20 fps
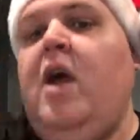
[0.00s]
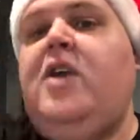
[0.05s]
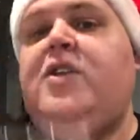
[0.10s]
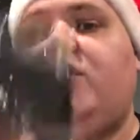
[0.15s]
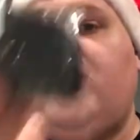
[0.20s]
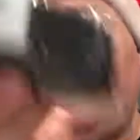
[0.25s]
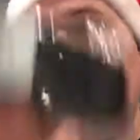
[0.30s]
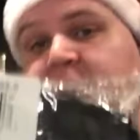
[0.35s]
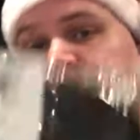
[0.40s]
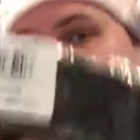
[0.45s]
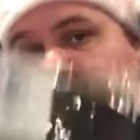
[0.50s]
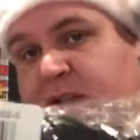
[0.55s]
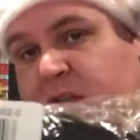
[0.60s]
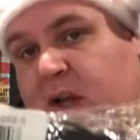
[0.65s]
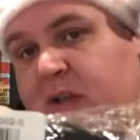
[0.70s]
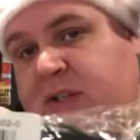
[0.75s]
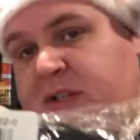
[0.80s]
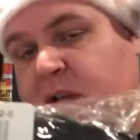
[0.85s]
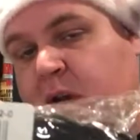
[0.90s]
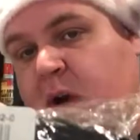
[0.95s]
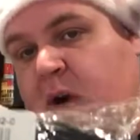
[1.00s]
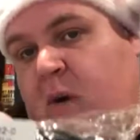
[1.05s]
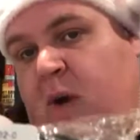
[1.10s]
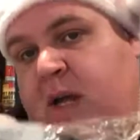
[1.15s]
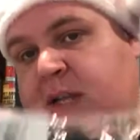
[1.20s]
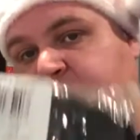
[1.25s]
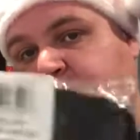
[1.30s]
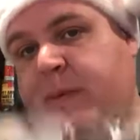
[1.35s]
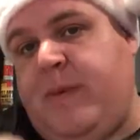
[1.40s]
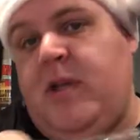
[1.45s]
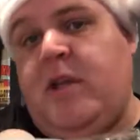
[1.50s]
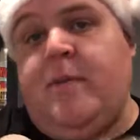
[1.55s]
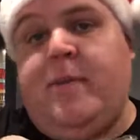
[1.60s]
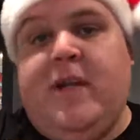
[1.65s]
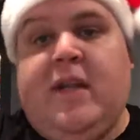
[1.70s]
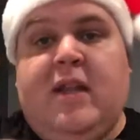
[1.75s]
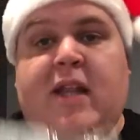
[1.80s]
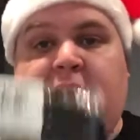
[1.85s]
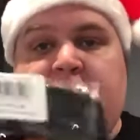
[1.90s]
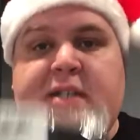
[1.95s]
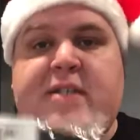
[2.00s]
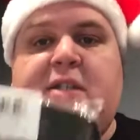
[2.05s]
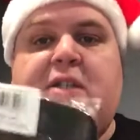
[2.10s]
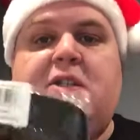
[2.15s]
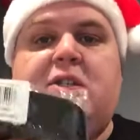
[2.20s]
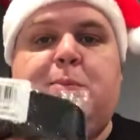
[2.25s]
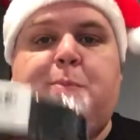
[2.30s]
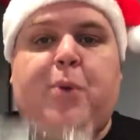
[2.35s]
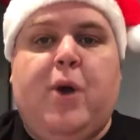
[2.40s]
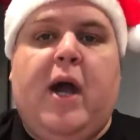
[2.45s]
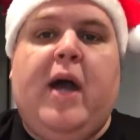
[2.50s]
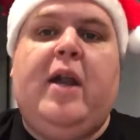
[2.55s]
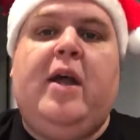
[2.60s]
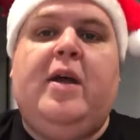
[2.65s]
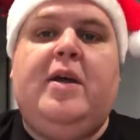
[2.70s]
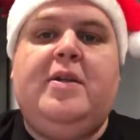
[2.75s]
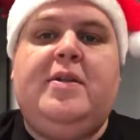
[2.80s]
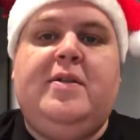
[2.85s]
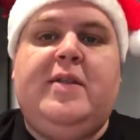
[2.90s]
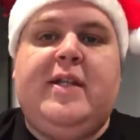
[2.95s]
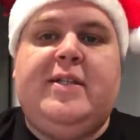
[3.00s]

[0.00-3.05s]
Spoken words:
So that is also a WWE licensed product.